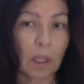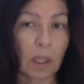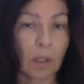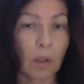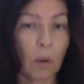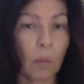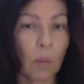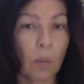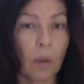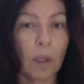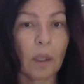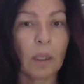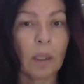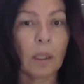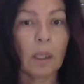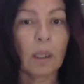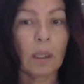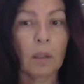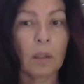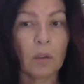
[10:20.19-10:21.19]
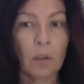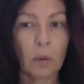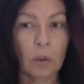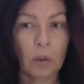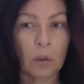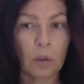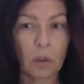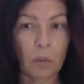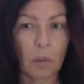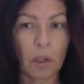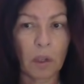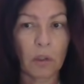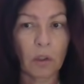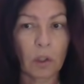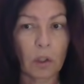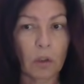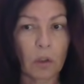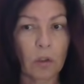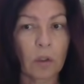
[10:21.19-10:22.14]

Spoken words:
I don't want to get into it too much here.